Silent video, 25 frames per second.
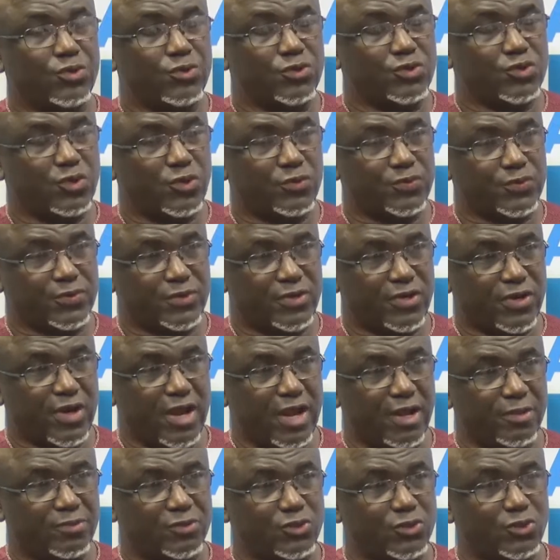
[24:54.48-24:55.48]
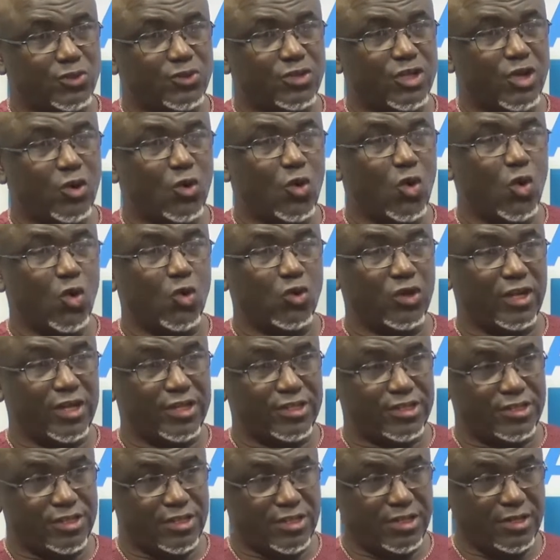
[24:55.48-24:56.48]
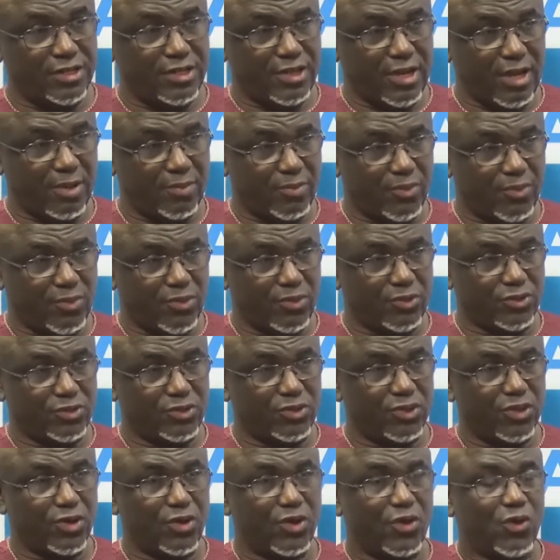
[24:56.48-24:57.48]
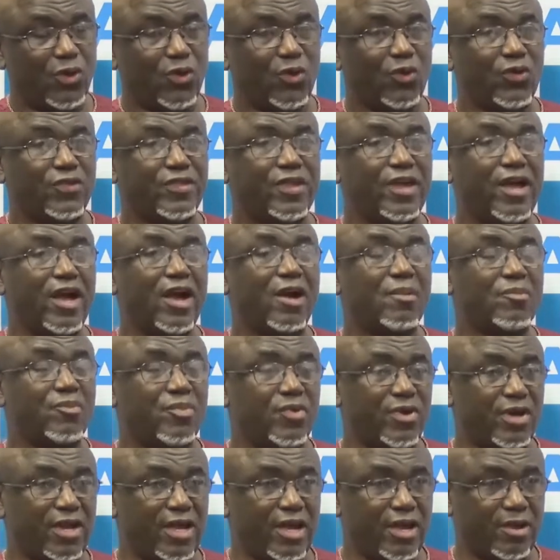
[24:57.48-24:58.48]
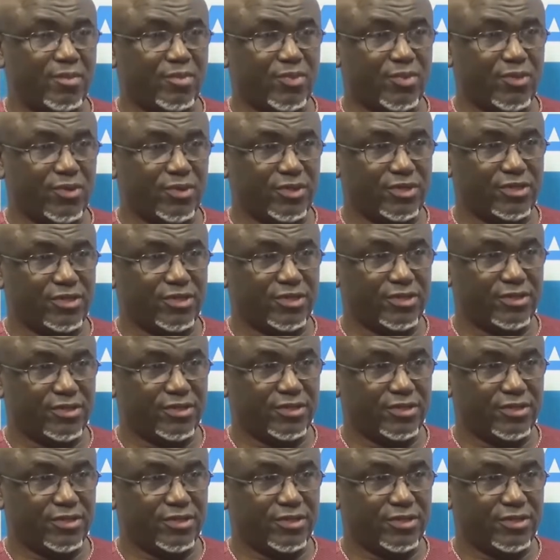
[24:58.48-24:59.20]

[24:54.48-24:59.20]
subscribe to the coalition approach or the umbrella approach?